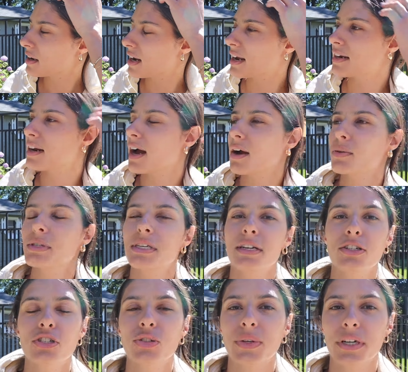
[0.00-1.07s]
And I was
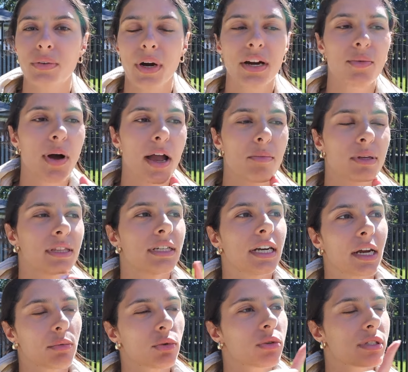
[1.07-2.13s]
gonna do it right away, but the
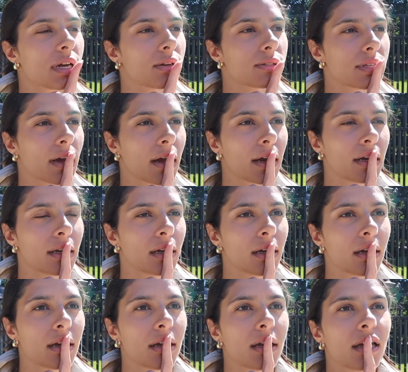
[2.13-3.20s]
neighbor was outside,
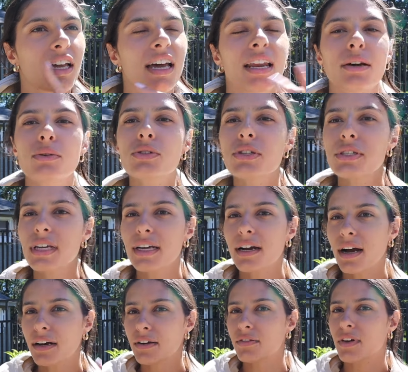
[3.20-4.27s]
and I was just like
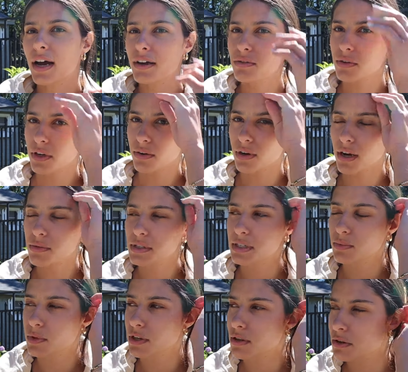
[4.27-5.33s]
kind of, I don't know, I was
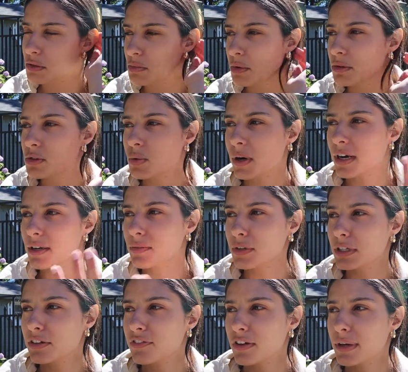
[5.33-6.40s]
in one of those moods where I didn't
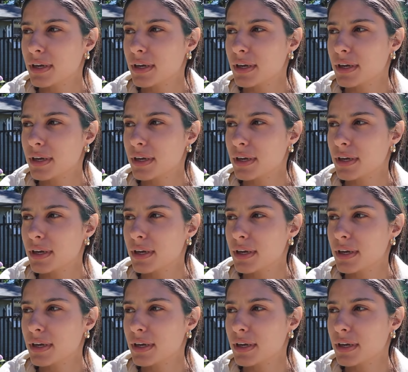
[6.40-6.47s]
really feel